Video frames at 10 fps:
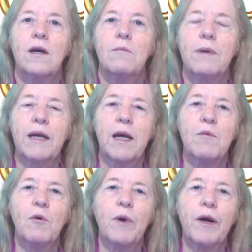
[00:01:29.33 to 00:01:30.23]
became
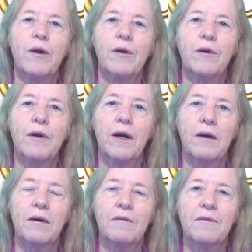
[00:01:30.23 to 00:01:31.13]
aware
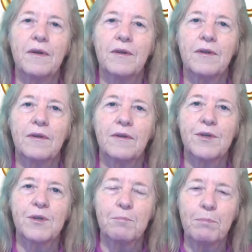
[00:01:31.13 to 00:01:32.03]
of
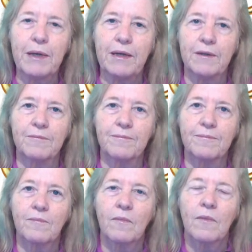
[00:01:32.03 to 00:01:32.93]
spin.
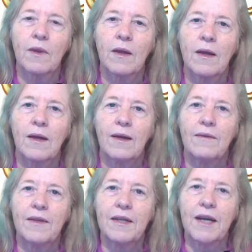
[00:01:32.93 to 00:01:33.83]

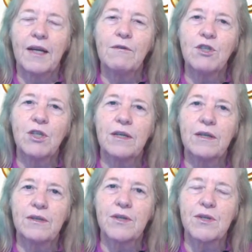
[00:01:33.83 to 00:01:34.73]
That energy
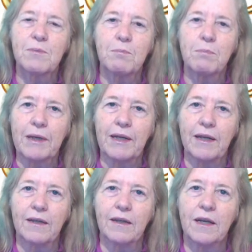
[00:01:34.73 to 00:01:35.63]
is spinning,
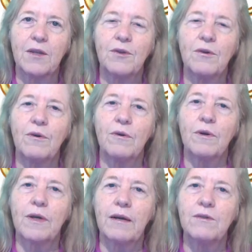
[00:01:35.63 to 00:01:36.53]
either
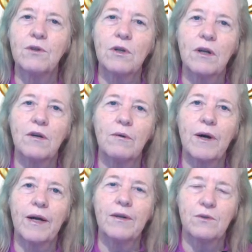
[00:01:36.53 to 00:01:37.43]

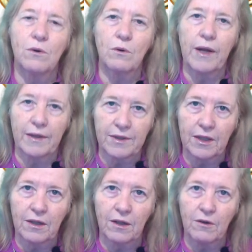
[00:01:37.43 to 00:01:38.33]
counterclockwise or
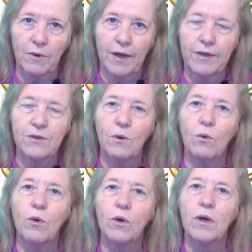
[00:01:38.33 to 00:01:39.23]
anticlockwise
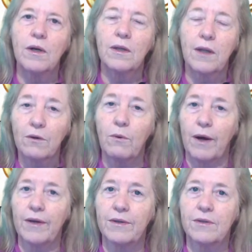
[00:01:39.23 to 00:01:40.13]
or
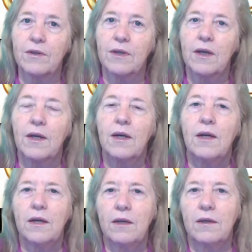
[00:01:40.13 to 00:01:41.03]
clockwise.
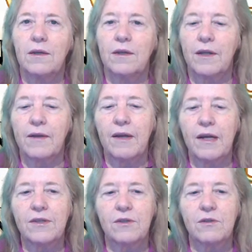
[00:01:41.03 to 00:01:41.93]
And
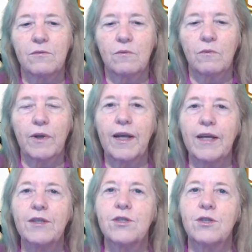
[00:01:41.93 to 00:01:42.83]
that's
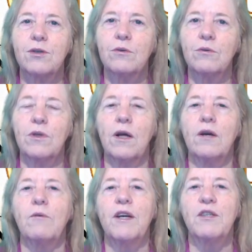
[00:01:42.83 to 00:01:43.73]
relates to
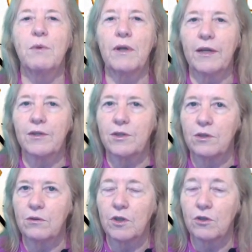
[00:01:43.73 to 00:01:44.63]
clockwise relates
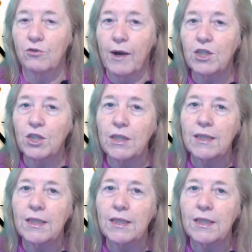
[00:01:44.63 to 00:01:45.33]
to contraction,